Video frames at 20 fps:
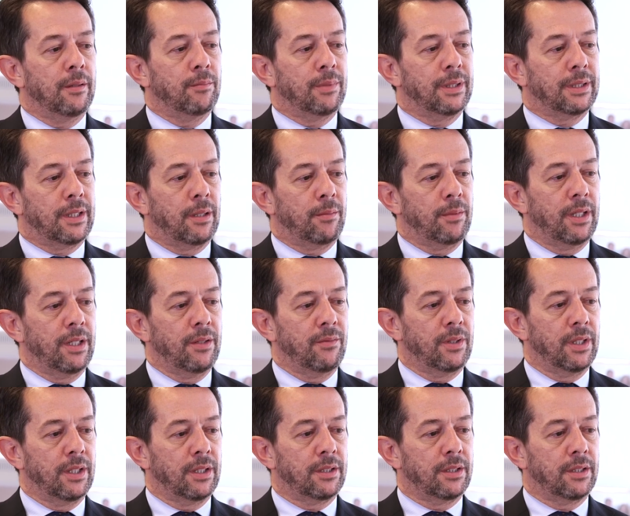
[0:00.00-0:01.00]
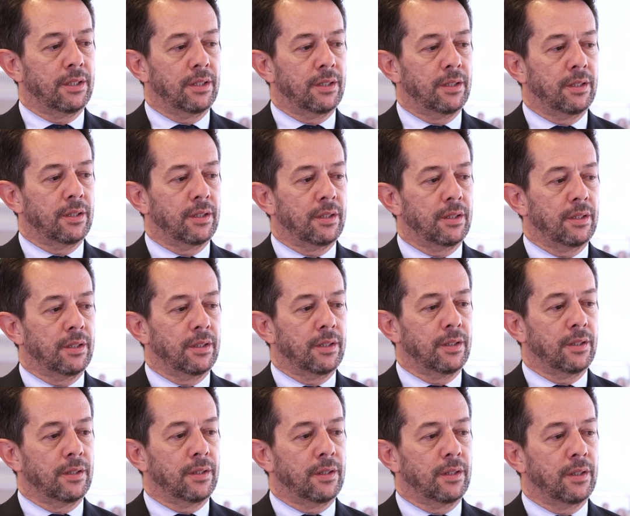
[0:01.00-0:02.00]
But I believe that uh,
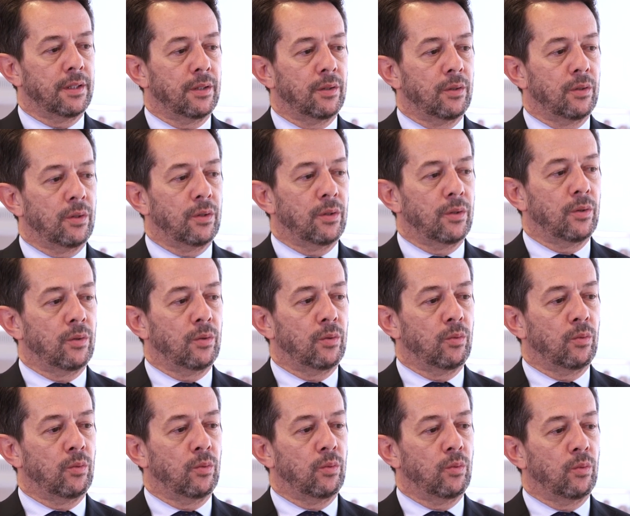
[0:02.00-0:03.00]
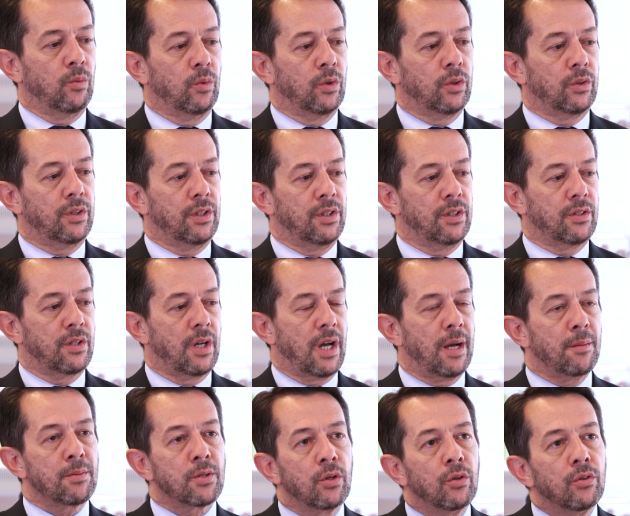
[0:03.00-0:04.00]
uh, what is
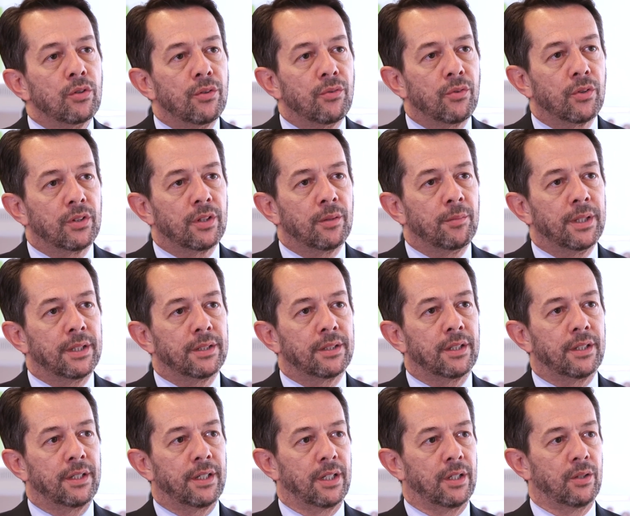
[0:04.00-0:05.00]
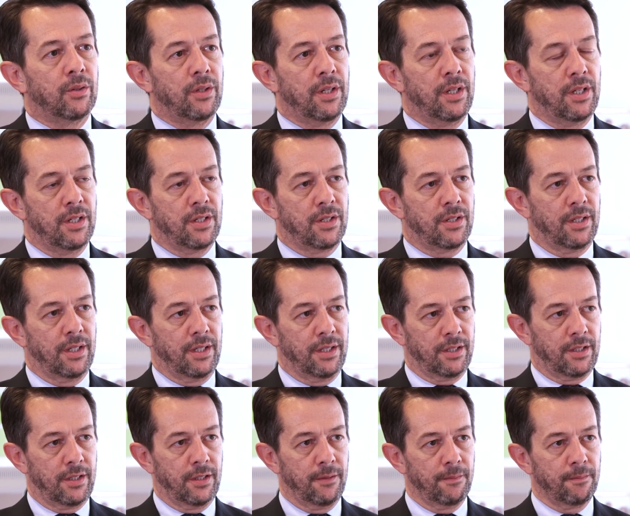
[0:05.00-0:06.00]
absolutely fundamental now is
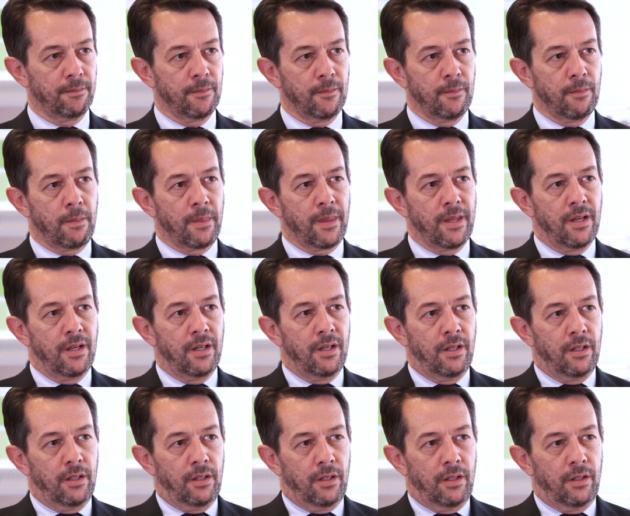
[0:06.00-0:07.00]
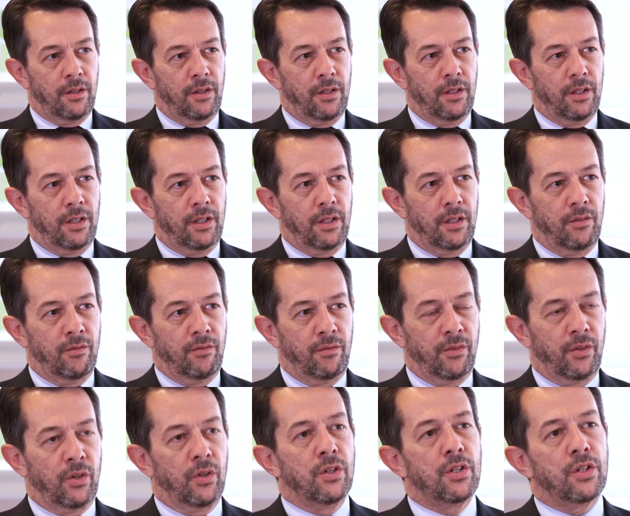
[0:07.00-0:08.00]
that uh, the
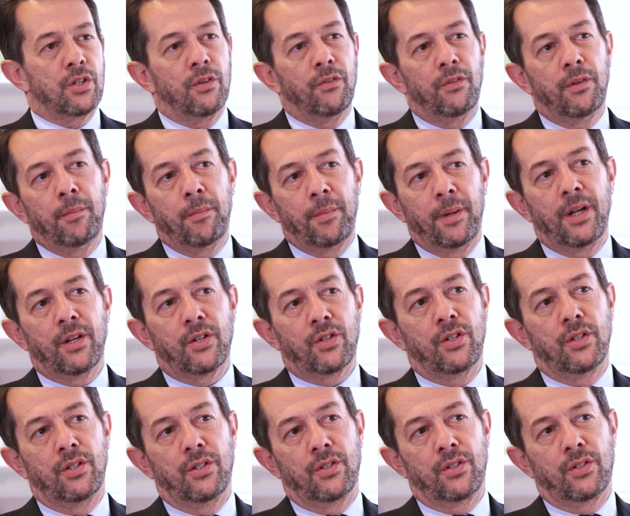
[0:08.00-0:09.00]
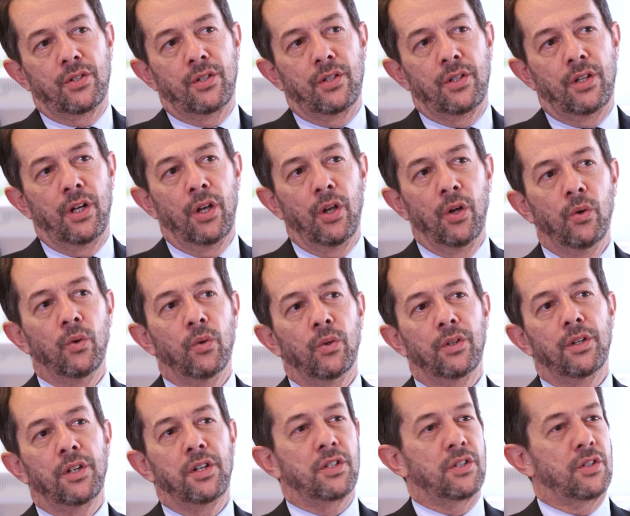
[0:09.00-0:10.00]
voice of the patients
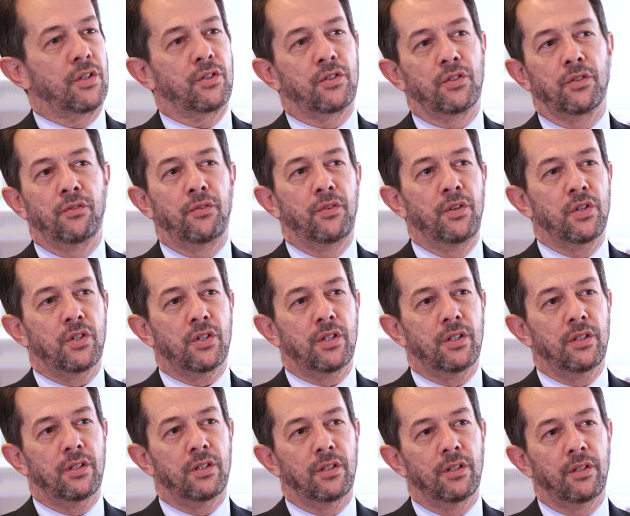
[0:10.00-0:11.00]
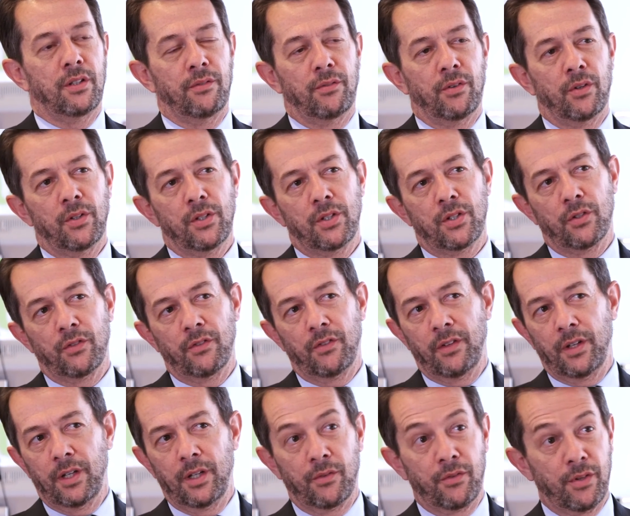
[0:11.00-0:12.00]
alone is not sufficient. The voice of
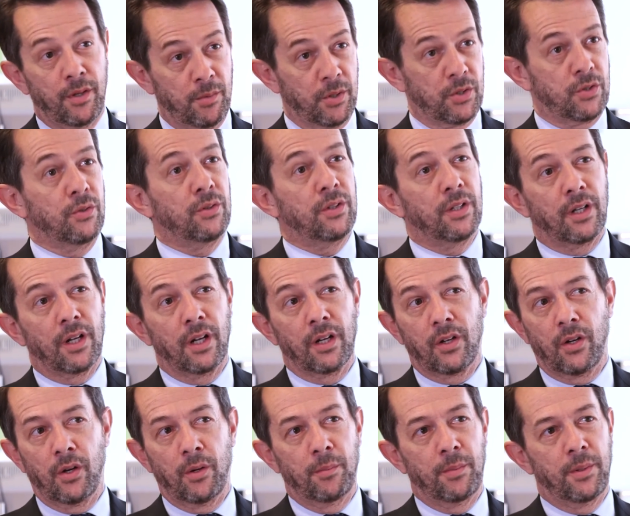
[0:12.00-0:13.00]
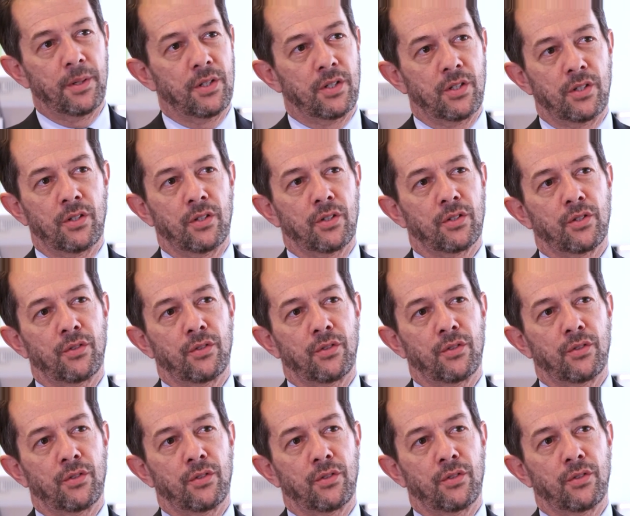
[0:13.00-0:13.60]
the pharmaceutical company is not